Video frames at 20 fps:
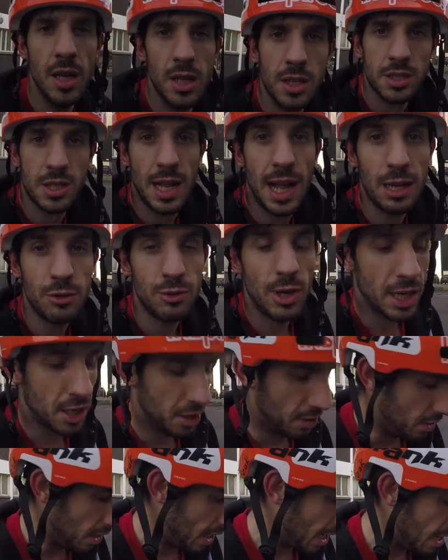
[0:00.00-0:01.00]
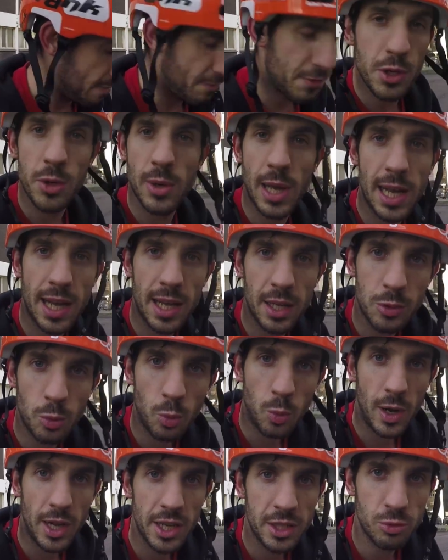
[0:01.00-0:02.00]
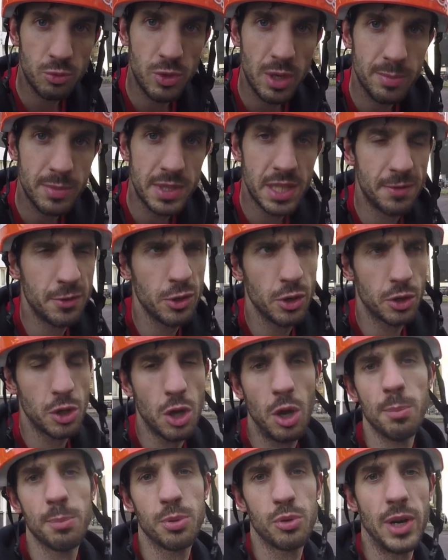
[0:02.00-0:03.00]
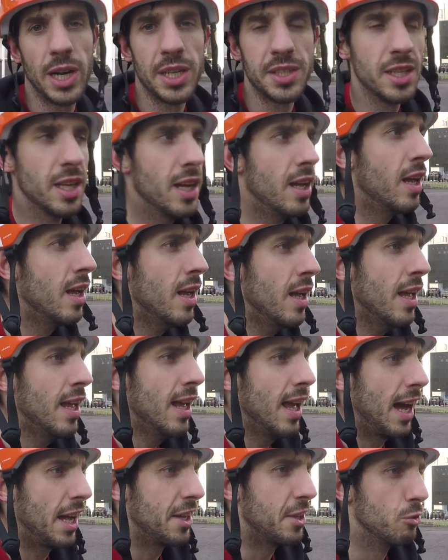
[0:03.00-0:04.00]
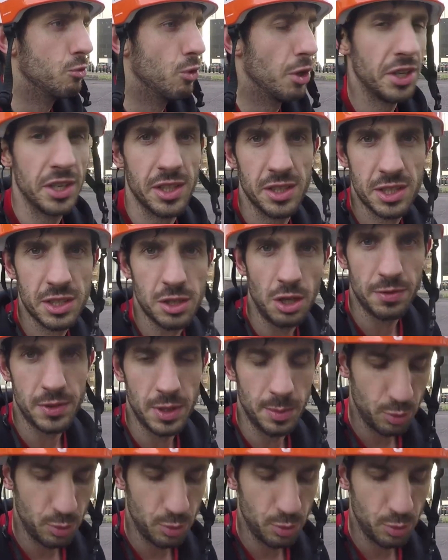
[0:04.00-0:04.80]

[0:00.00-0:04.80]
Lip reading: So I reckon if you had wide rims, if you're a comp rider and you're running softer